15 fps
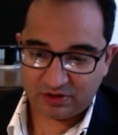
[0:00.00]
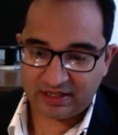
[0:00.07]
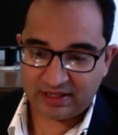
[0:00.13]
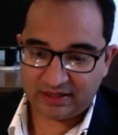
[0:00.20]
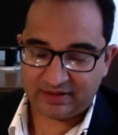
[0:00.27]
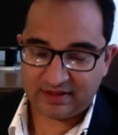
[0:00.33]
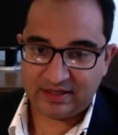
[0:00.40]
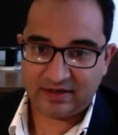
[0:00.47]

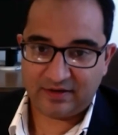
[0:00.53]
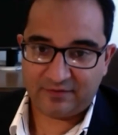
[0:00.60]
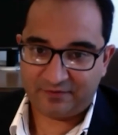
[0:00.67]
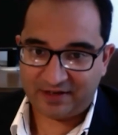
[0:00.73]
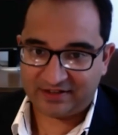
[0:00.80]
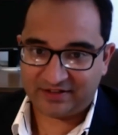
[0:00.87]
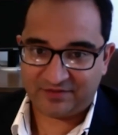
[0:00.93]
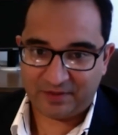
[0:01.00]
at the
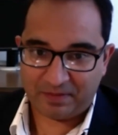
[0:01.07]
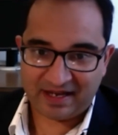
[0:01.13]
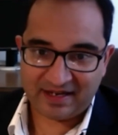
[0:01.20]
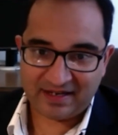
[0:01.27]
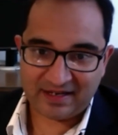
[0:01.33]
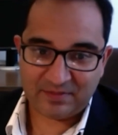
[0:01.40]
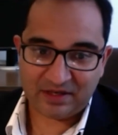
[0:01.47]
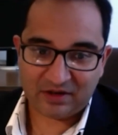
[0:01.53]
effect of the
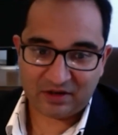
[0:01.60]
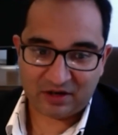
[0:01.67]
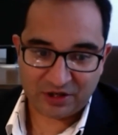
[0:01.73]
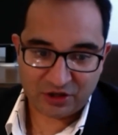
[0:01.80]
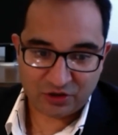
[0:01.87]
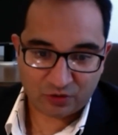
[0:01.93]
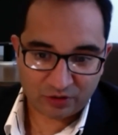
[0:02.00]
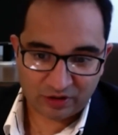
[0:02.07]
pandemic on
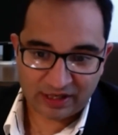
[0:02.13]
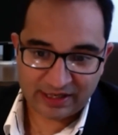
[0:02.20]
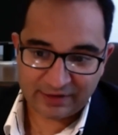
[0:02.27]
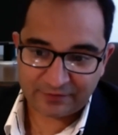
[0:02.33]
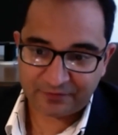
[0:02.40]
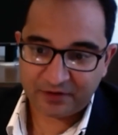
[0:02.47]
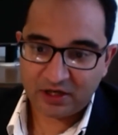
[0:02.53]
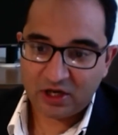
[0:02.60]
your life,